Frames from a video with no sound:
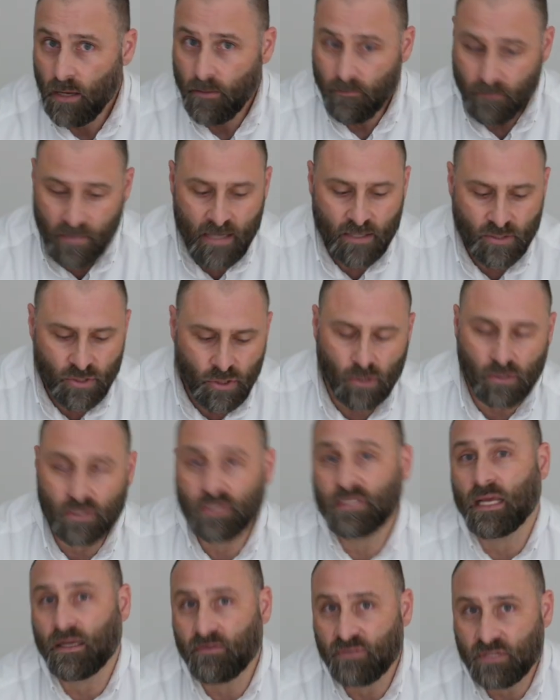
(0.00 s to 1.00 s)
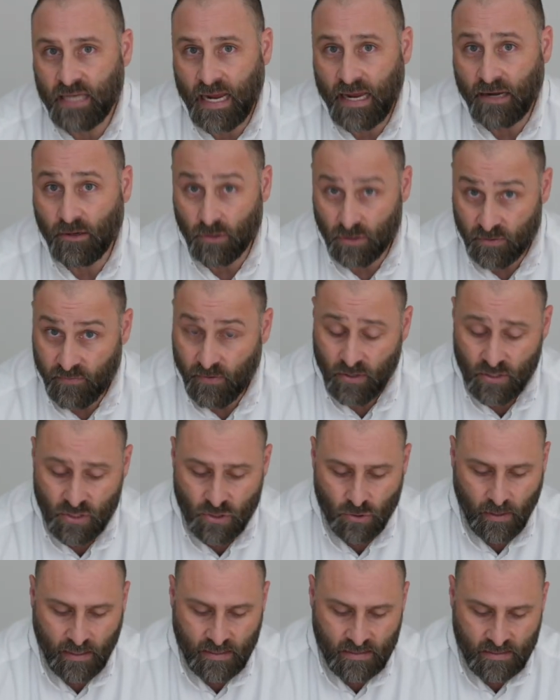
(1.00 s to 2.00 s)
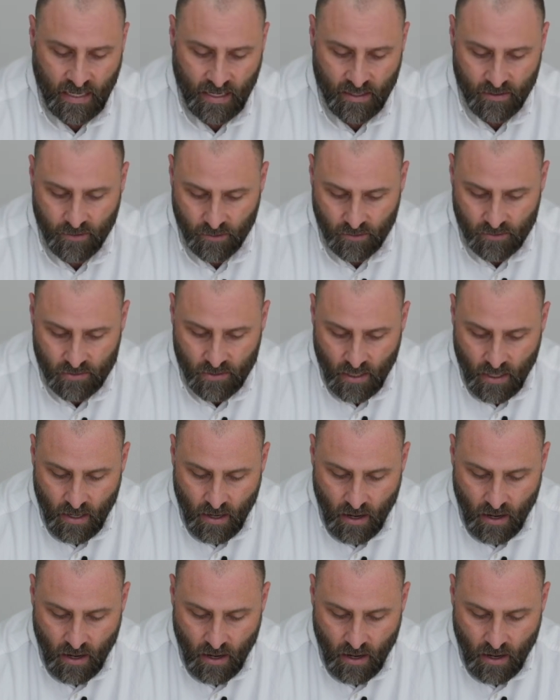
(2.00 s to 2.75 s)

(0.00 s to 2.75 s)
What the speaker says: meet a certain set of standards, very strict standards.